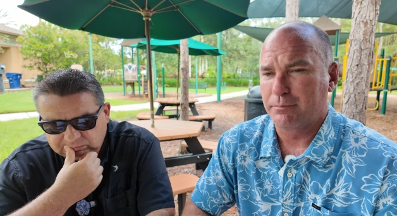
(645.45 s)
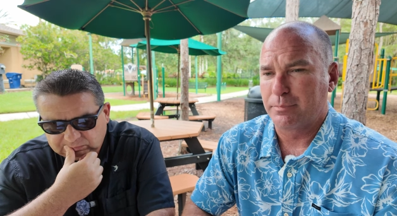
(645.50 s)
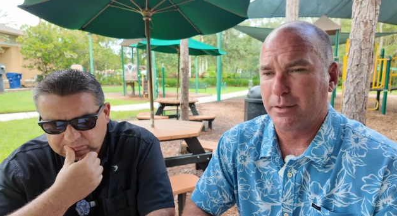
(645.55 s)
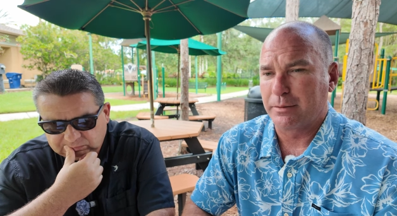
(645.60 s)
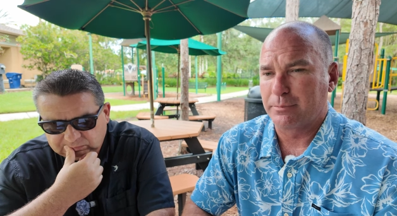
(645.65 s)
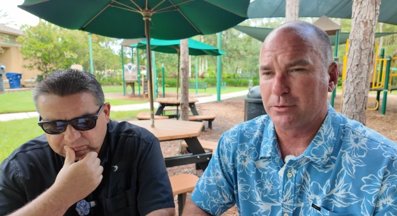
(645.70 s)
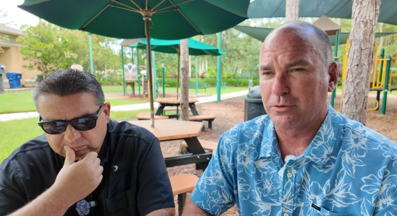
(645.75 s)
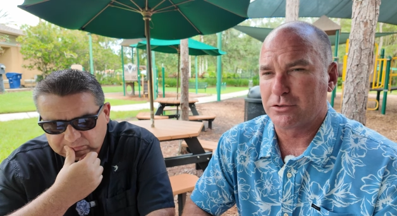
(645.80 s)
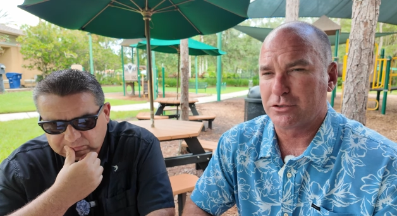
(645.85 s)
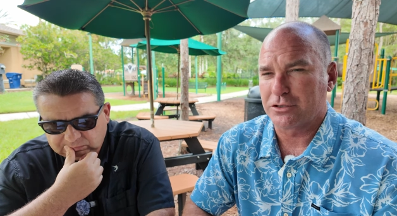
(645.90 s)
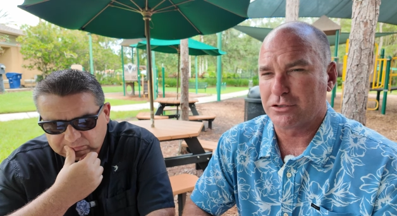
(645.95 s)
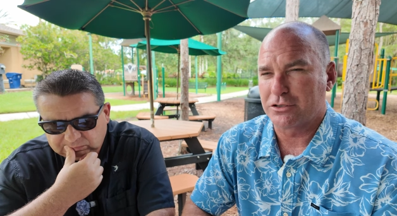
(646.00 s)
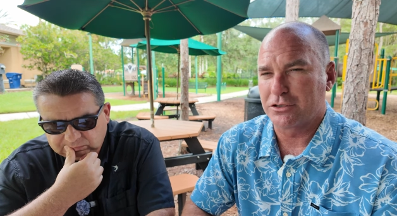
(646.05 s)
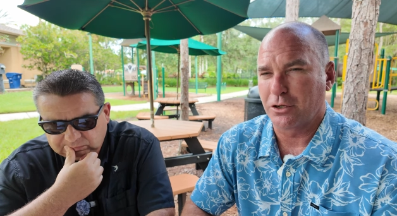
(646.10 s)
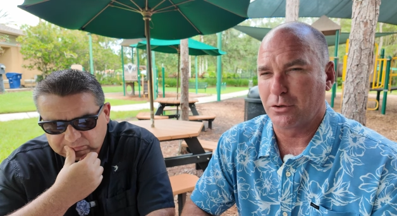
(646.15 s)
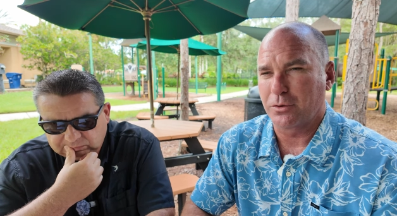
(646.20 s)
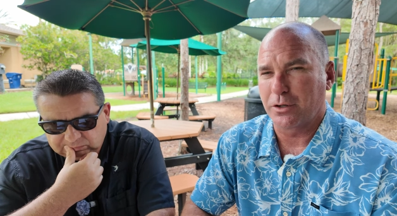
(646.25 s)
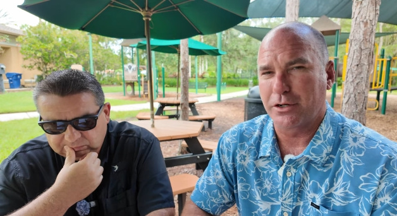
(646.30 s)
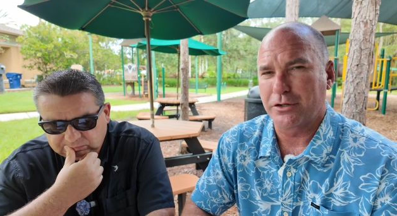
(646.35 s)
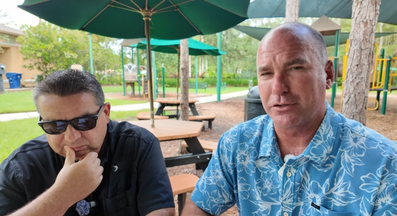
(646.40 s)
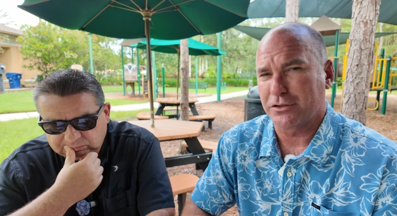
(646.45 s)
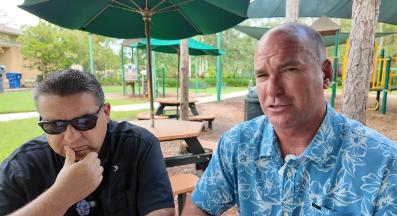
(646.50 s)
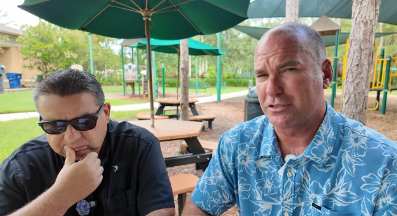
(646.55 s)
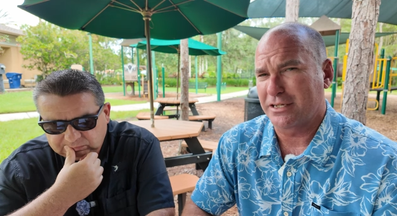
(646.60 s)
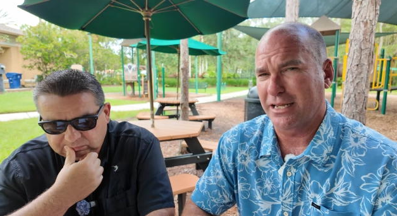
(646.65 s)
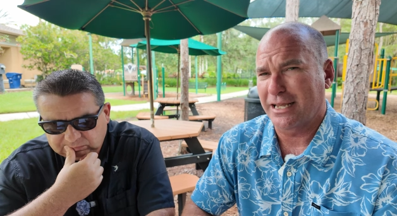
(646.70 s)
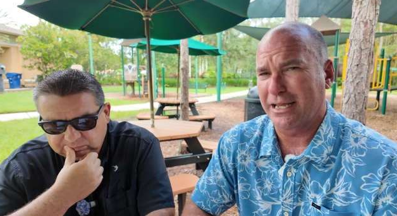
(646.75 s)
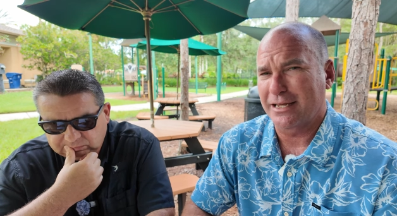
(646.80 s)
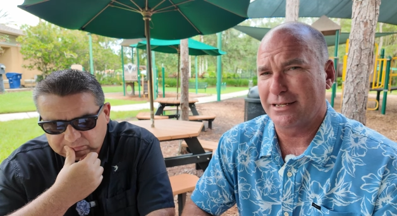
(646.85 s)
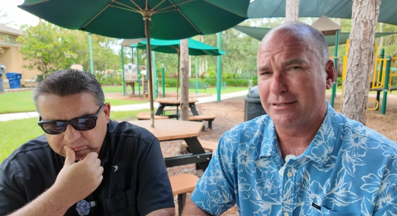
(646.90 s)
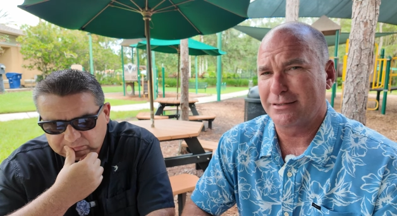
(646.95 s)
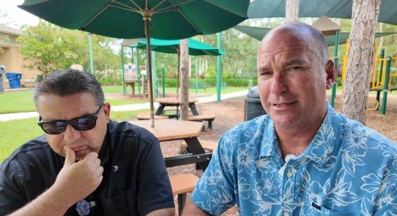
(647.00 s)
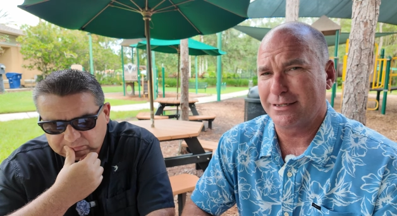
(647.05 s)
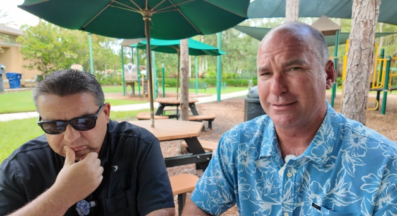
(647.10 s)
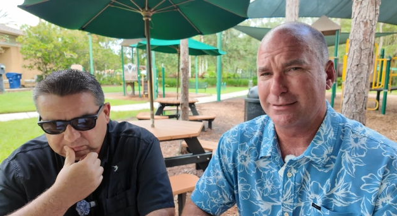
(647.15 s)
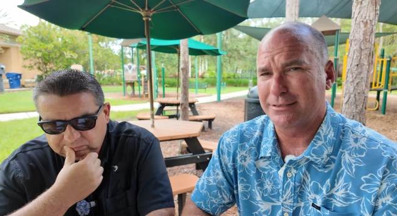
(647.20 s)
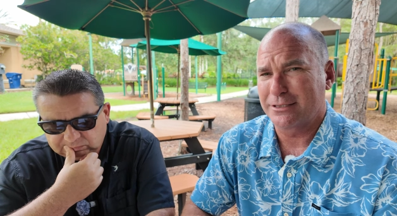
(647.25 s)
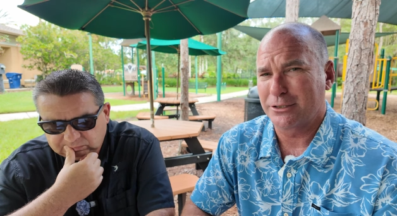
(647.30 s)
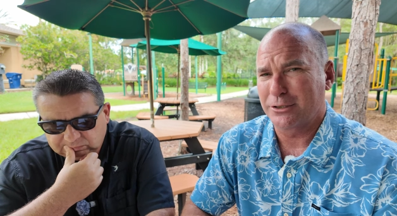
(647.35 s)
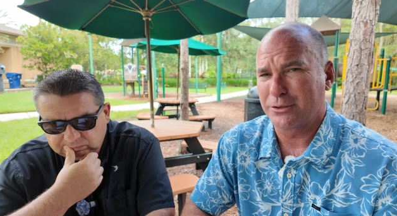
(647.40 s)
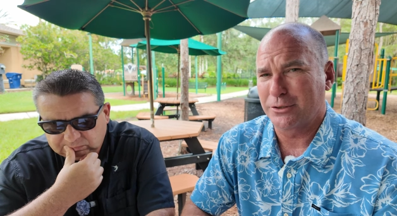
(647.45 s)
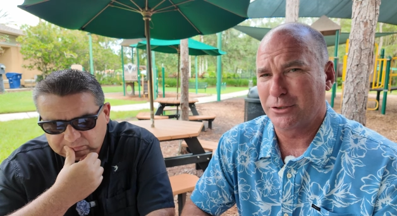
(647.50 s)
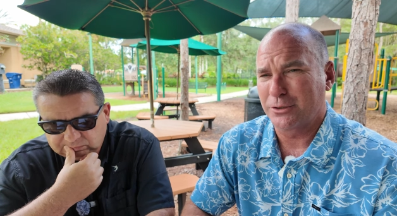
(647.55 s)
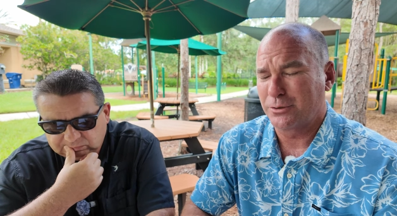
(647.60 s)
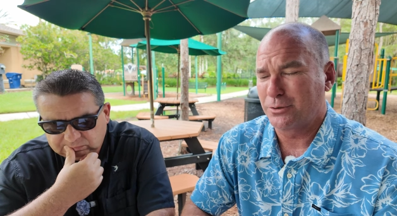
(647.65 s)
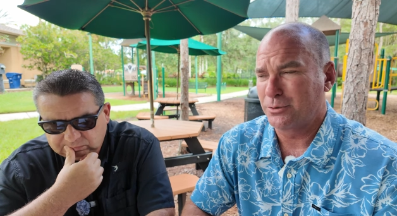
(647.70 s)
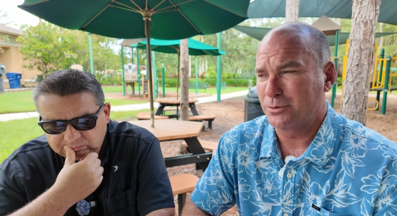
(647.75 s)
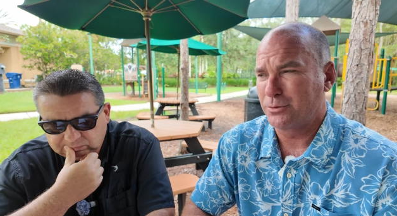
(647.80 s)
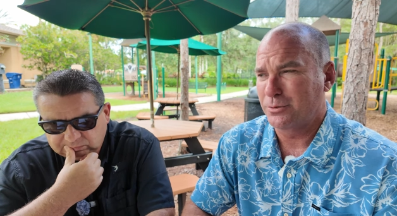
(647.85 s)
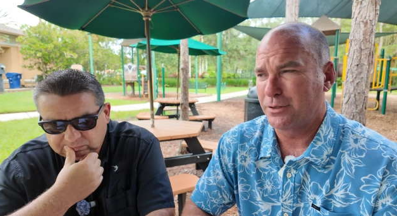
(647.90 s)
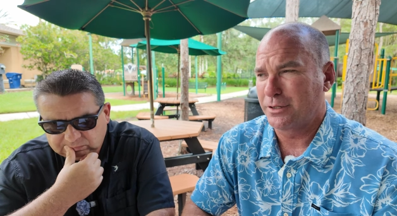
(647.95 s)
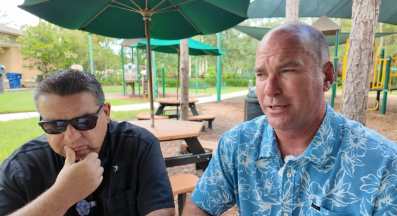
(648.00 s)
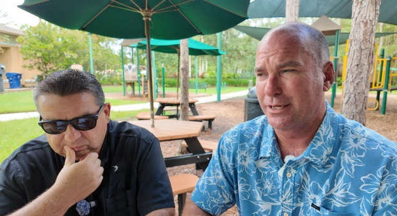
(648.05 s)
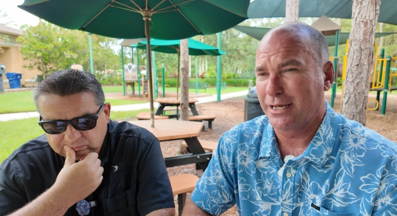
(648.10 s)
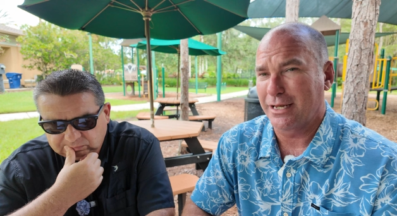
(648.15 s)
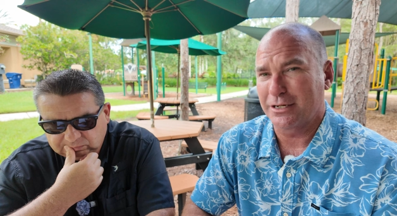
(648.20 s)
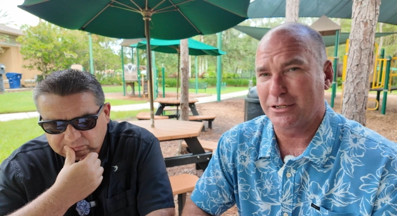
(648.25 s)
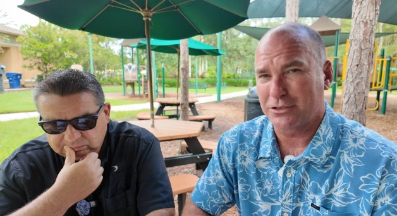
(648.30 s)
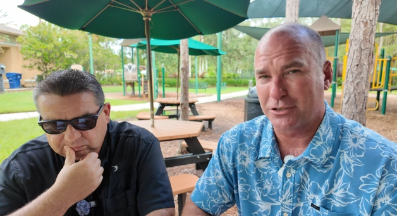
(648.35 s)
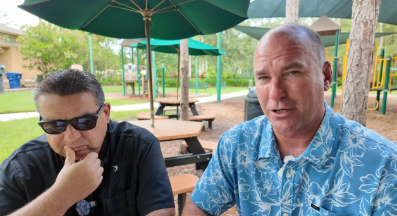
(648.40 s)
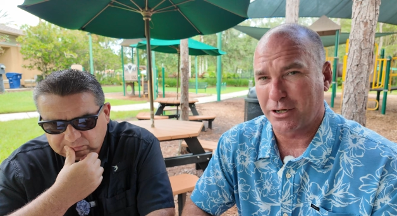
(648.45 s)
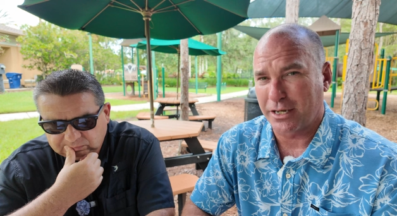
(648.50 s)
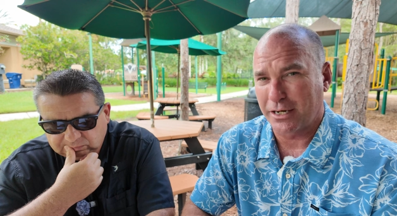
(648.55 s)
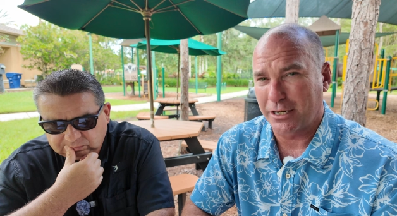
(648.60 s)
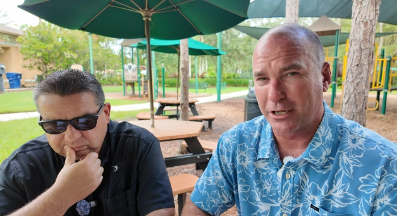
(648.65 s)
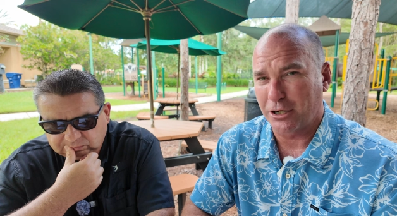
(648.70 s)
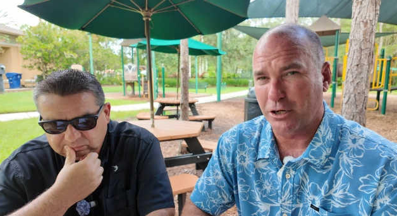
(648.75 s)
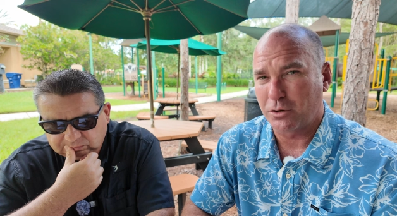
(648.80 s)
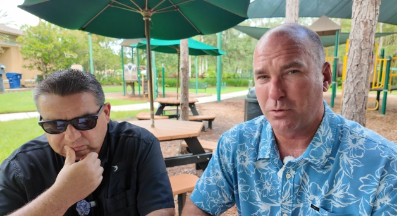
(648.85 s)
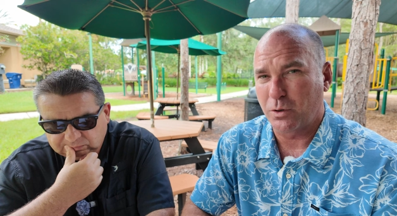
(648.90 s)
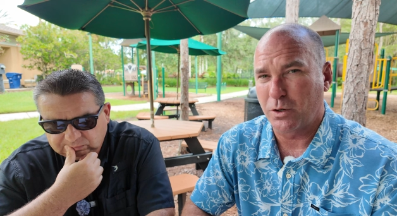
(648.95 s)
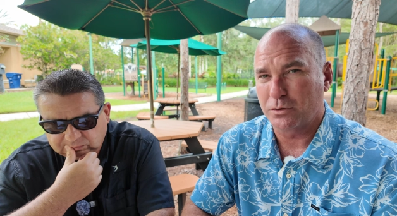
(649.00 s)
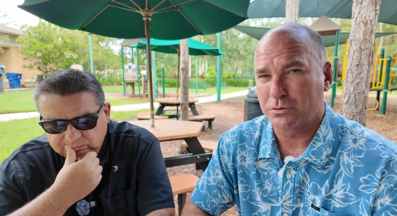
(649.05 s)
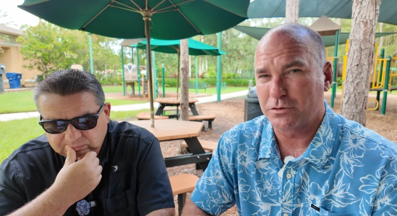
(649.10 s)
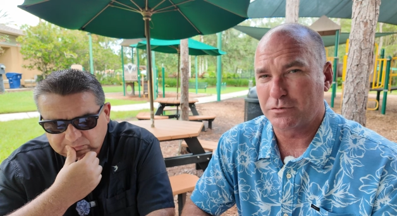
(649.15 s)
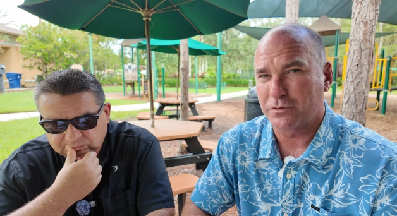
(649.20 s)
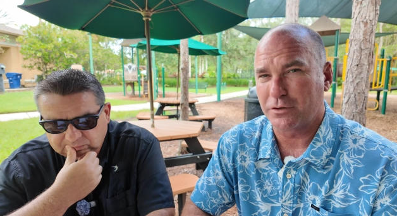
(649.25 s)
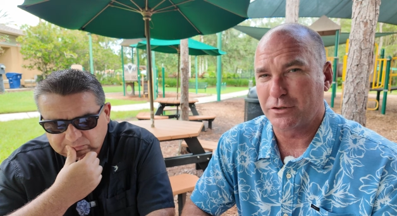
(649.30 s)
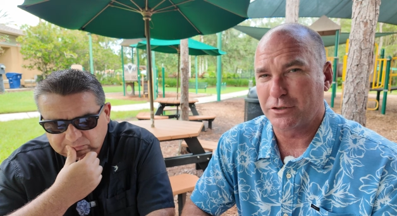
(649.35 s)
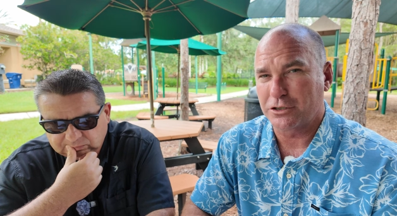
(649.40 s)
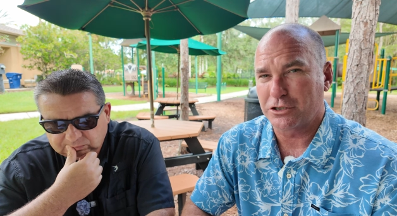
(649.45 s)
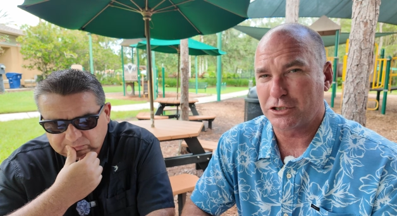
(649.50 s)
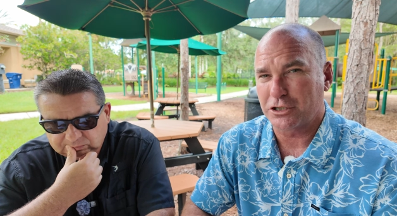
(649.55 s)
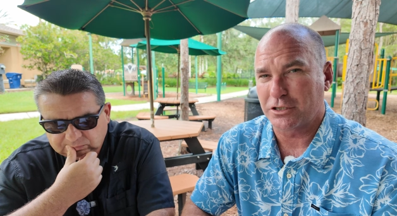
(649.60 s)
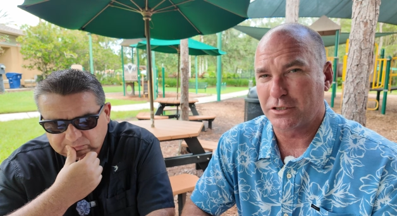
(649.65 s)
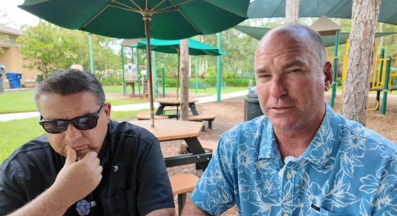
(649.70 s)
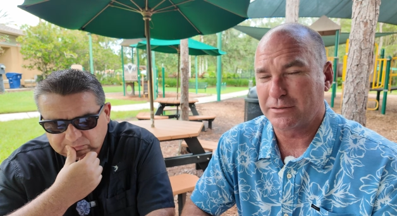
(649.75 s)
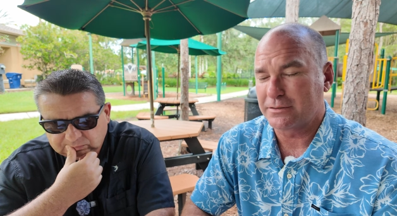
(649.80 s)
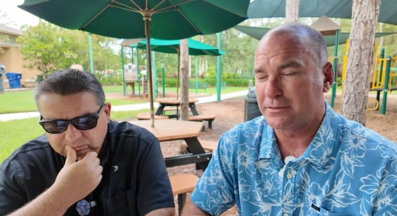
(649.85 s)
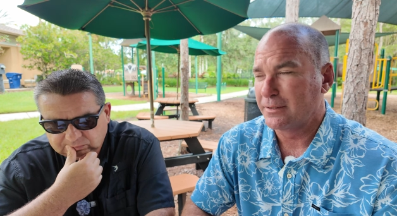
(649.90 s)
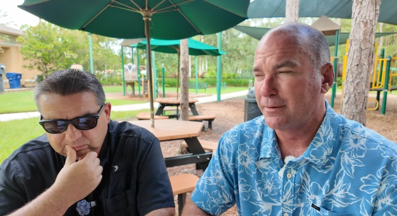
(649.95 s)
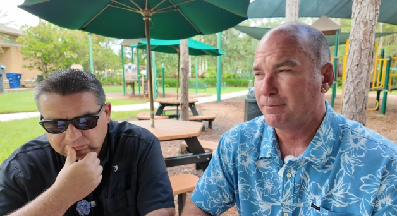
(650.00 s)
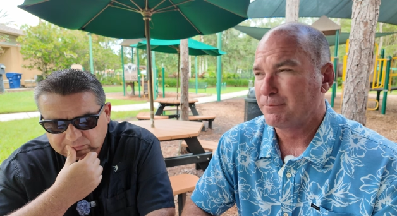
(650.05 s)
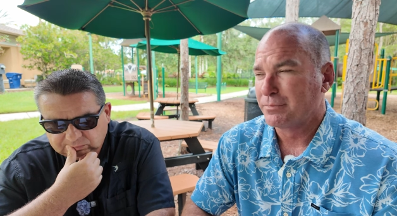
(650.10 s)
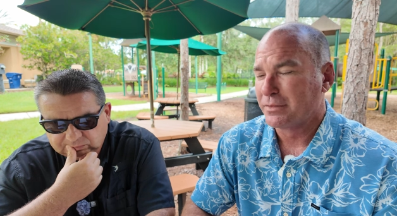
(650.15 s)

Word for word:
Speaker 1: People just don't understand until you start getting your quotes for insurance.